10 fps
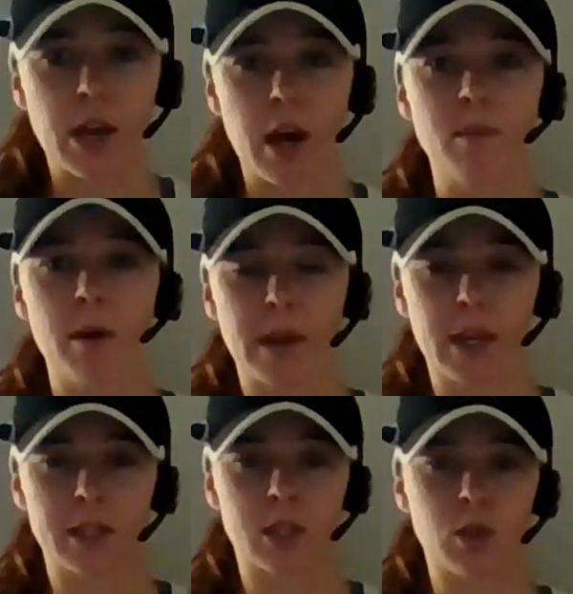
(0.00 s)
come up
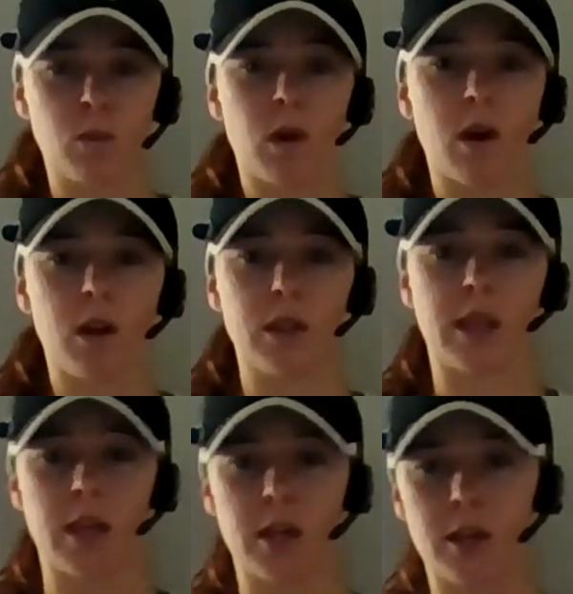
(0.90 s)
against the wall
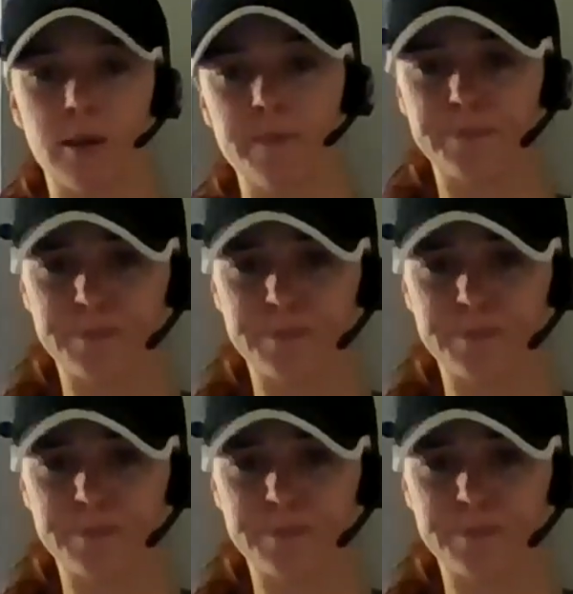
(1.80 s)
here.